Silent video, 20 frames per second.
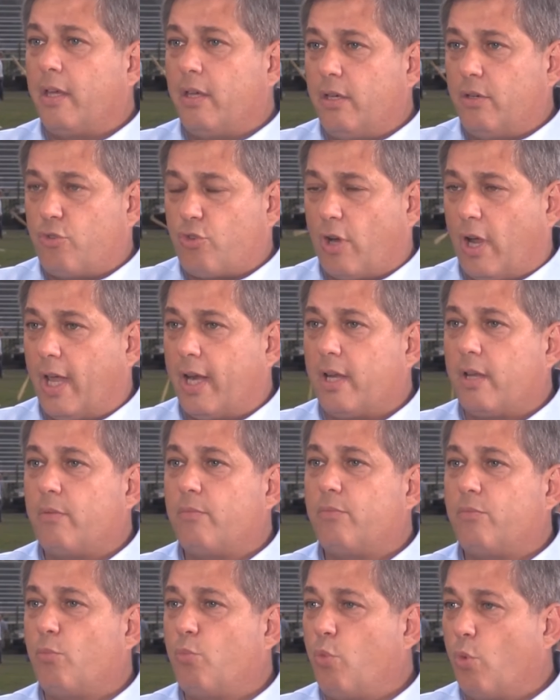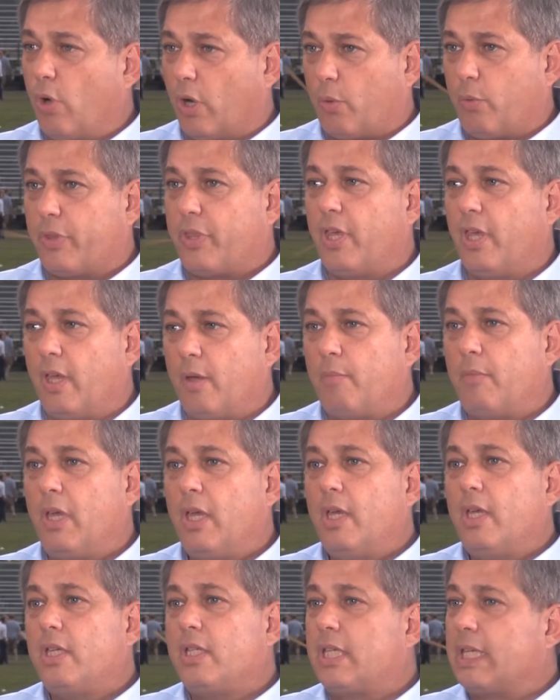and try to work with
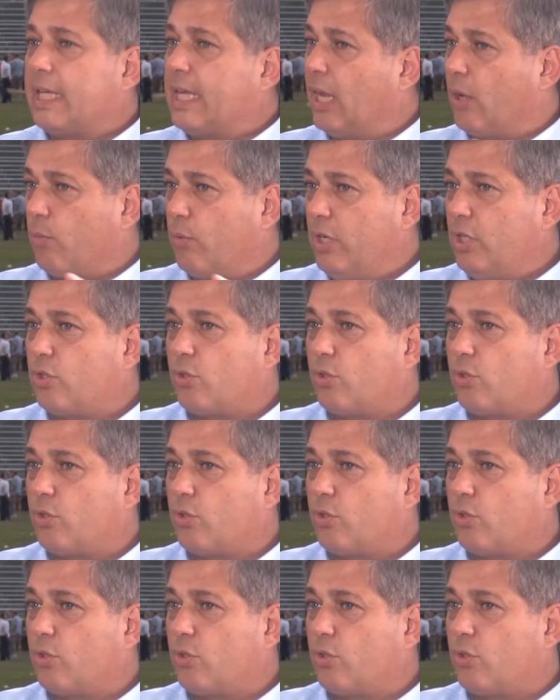him to get